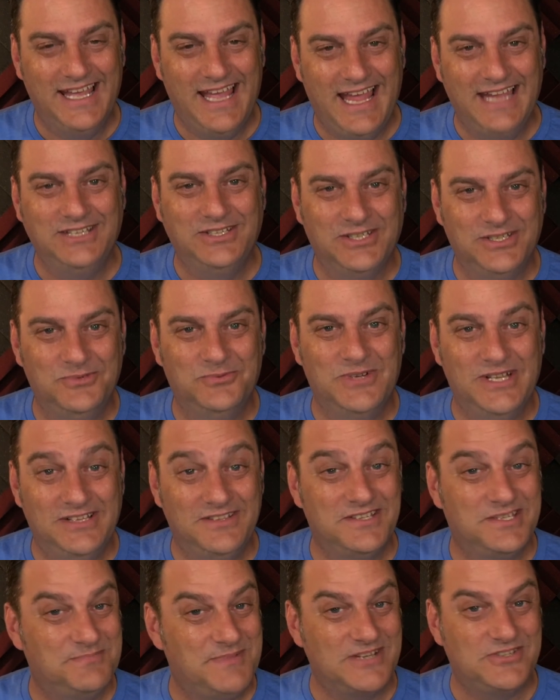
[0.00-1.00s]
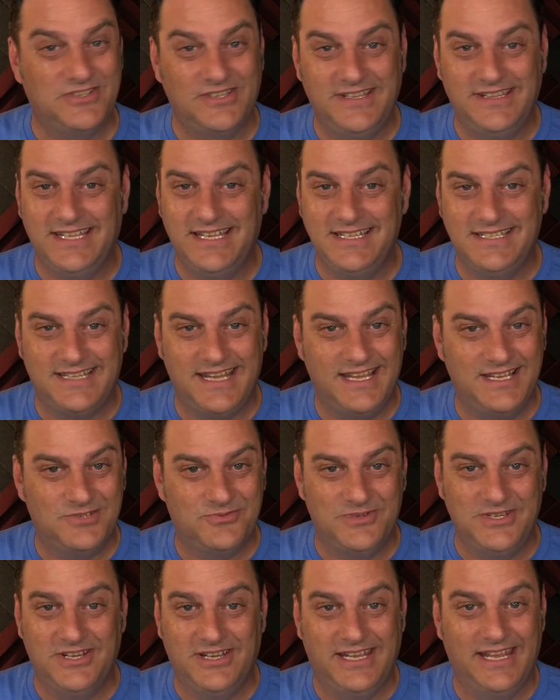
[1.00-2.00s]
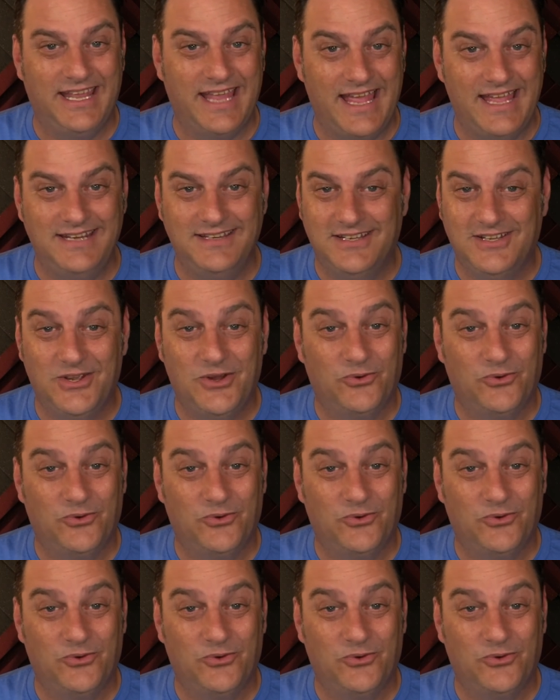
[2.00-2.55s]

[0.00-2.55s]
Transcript: at Goodwill, especially these days when you can get